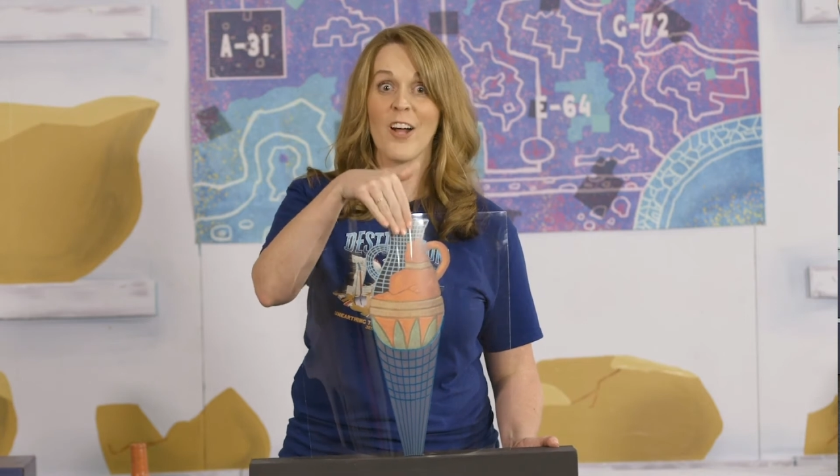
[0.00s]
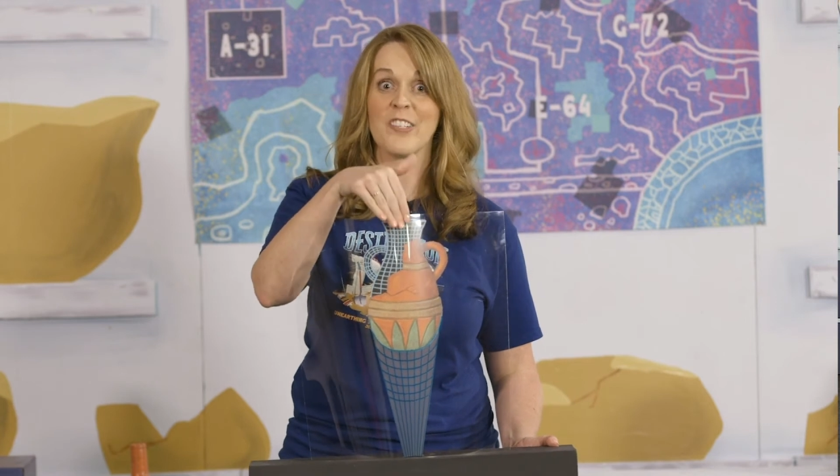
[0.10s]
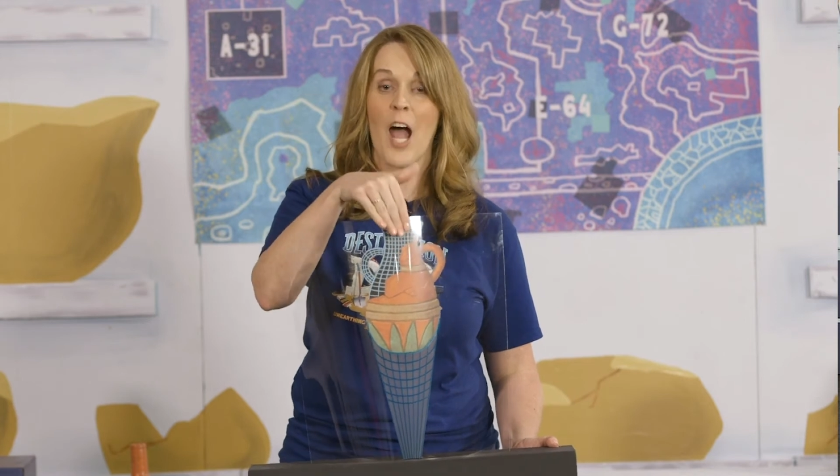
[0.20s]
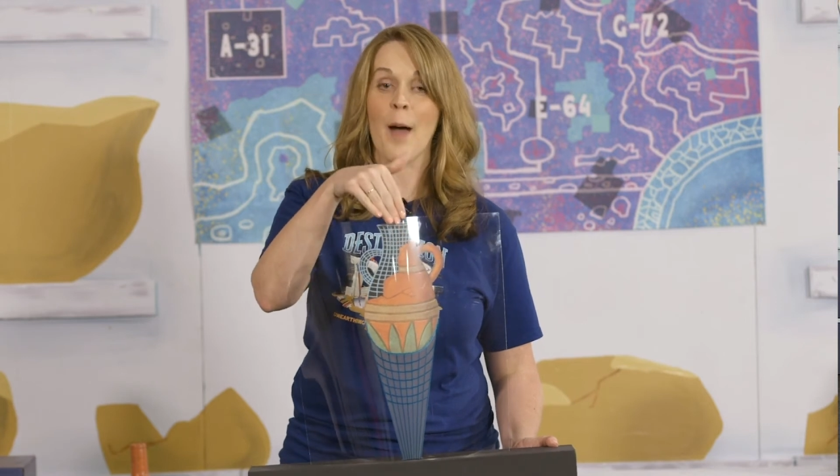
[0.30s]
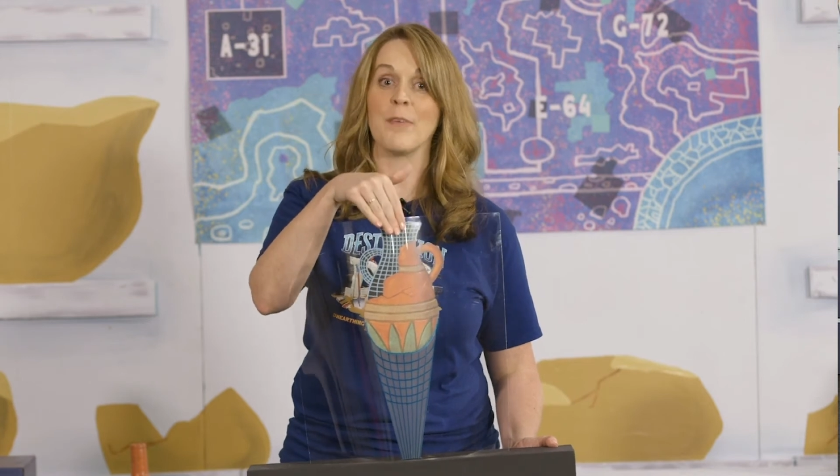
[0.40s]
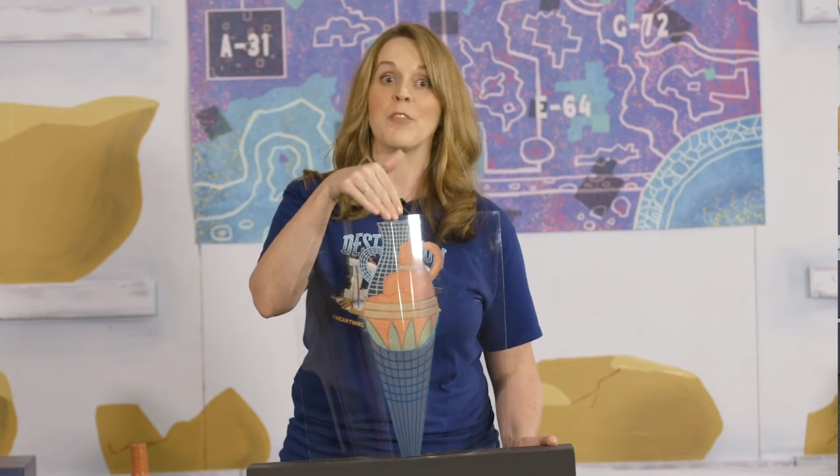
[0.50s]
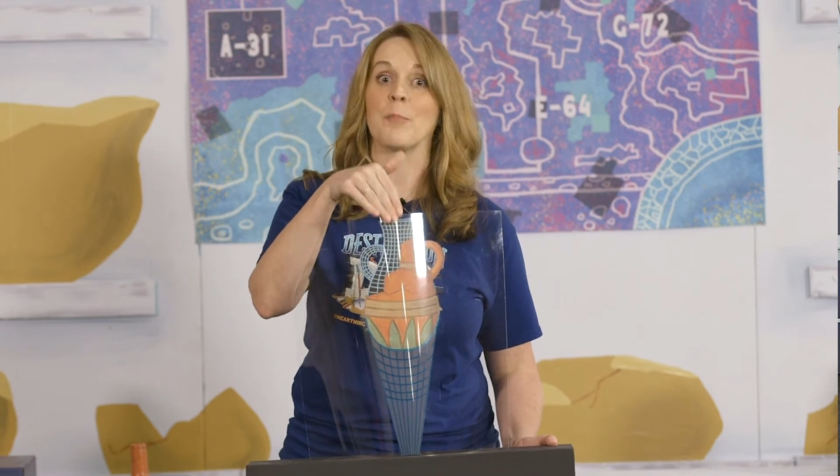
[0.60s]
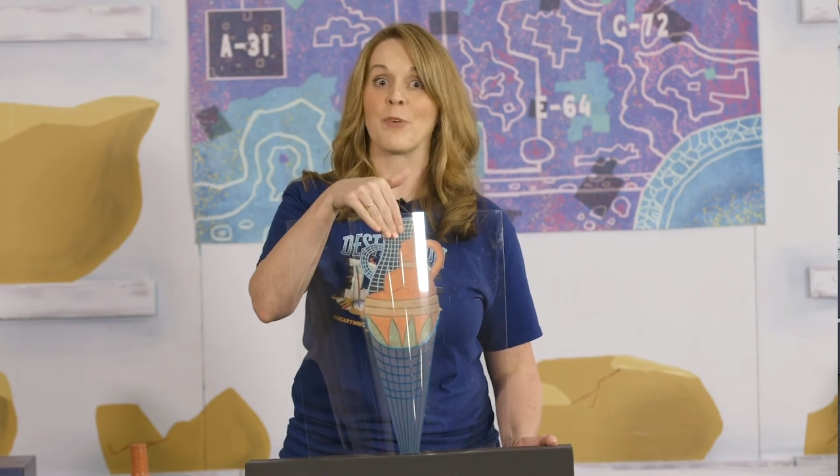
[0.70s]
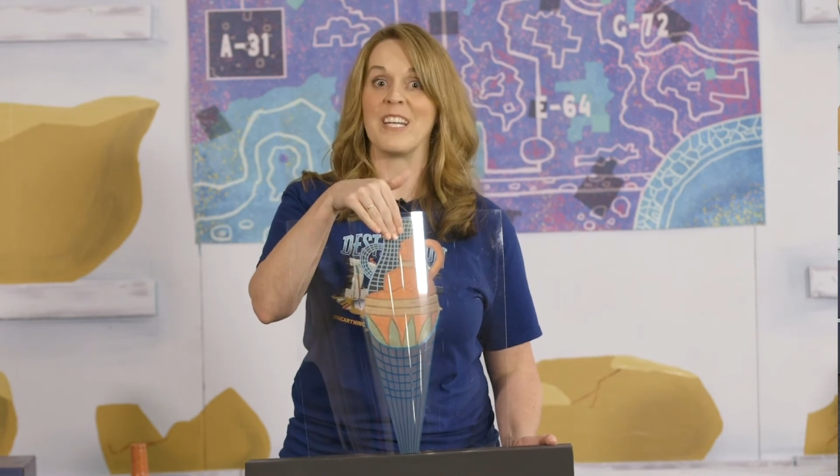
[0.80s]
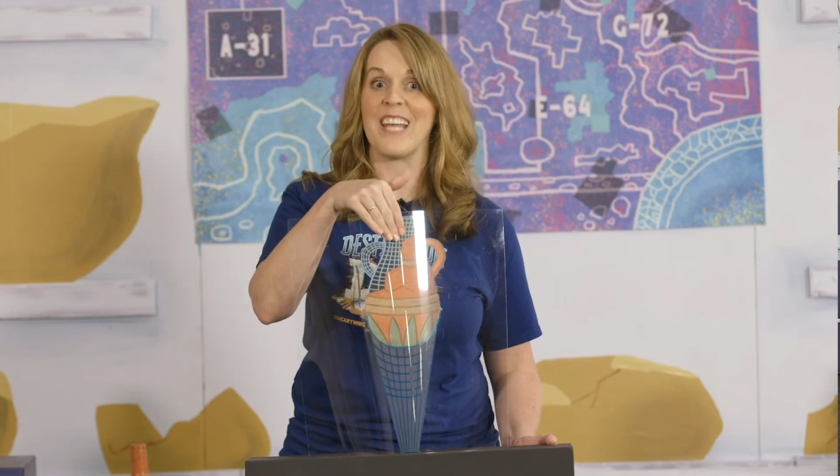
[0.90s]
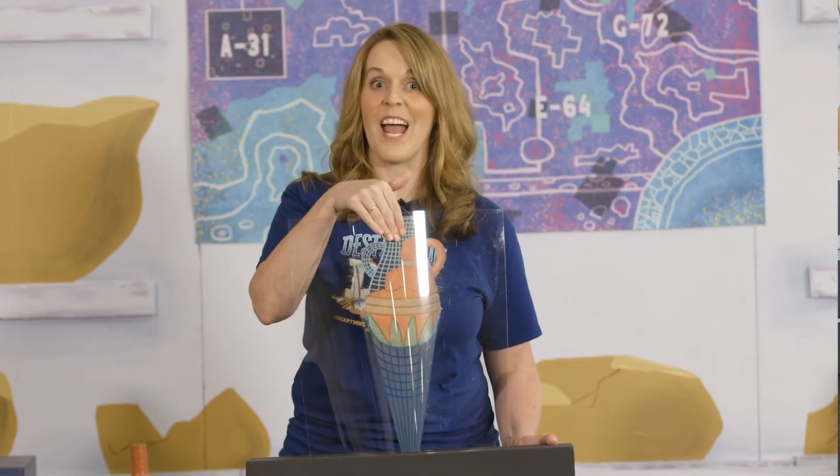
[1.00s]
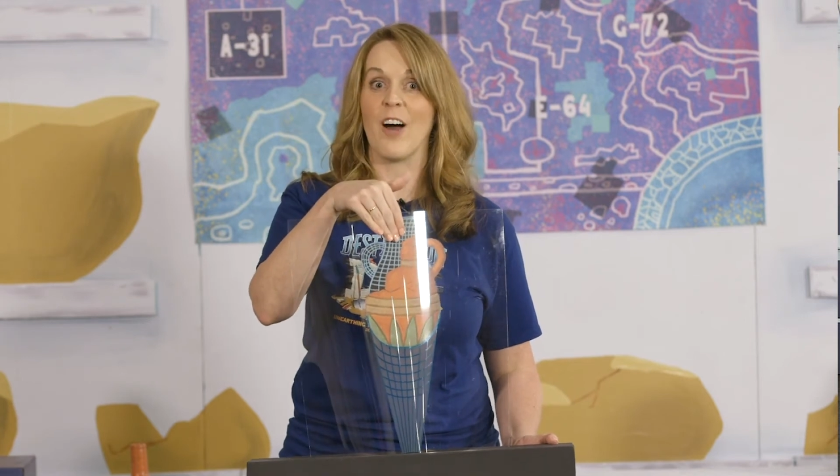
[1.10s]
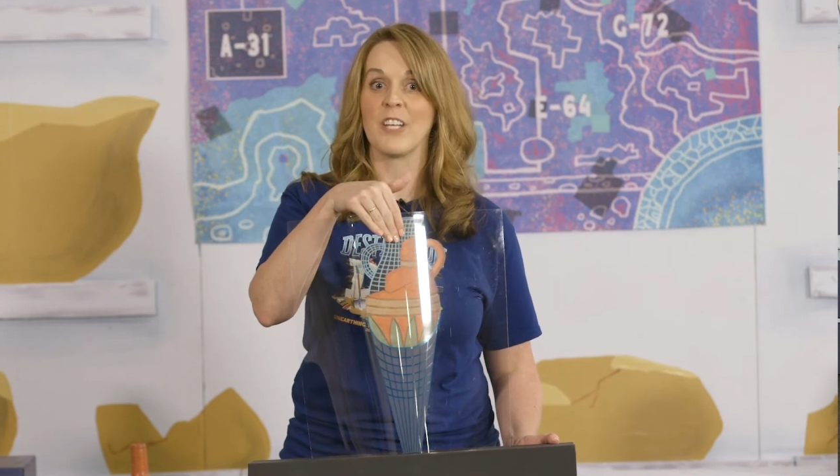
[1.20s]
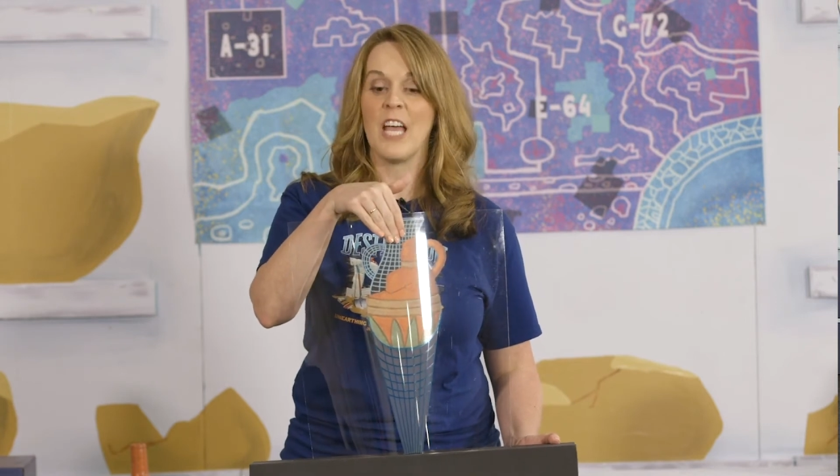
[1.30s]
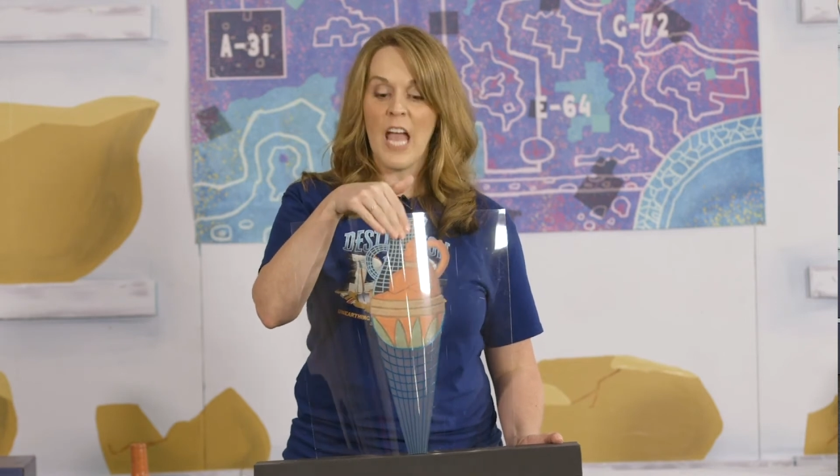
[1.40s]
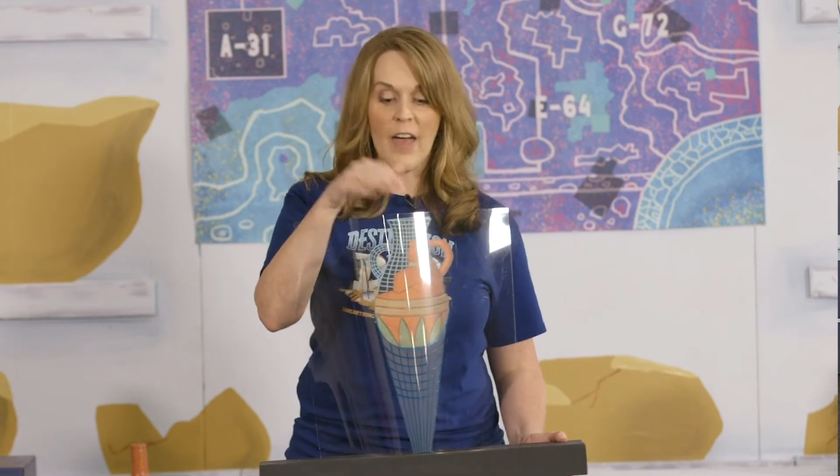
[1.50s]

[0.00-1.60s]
on top of the printout.